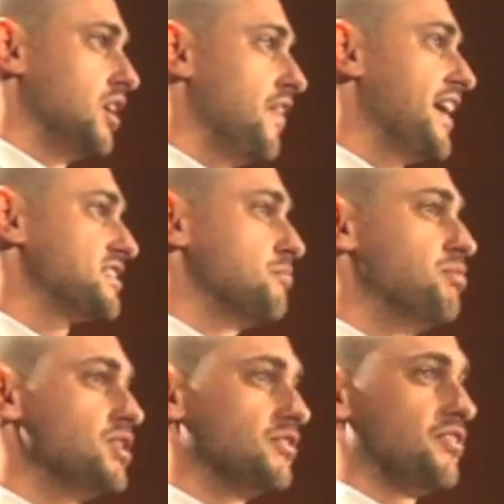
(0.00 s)
And that's the
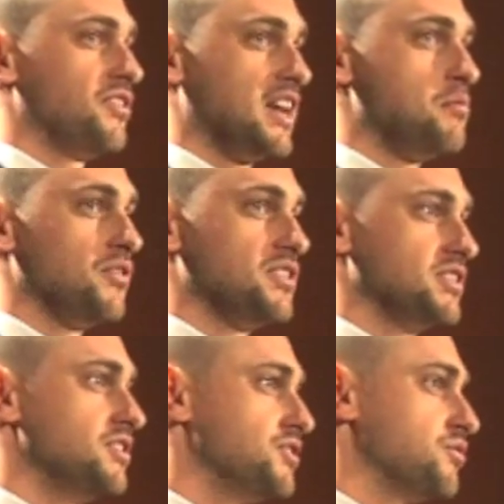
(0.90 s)
beautiful thing about
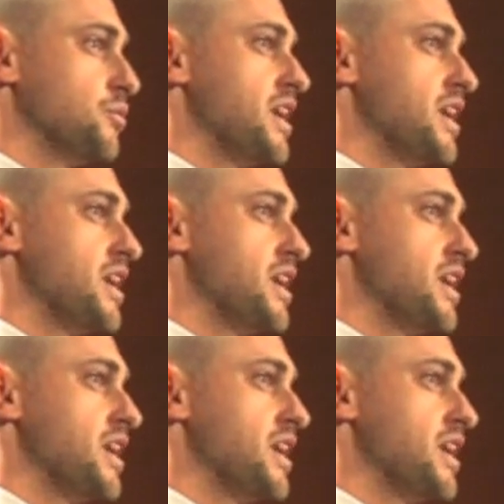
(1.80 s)
this industry.